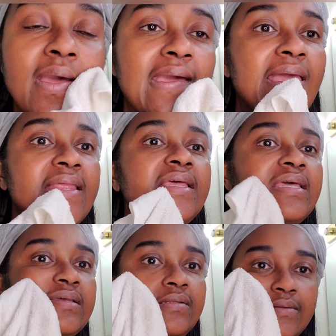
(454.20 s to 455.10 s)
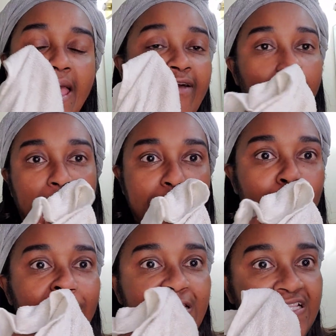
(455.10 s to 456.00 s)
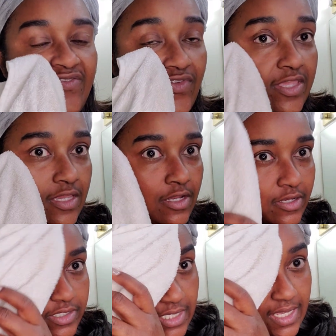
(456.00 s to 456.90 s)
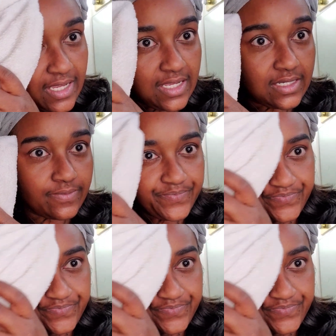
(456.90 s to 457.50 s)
And I've been doing this for years, and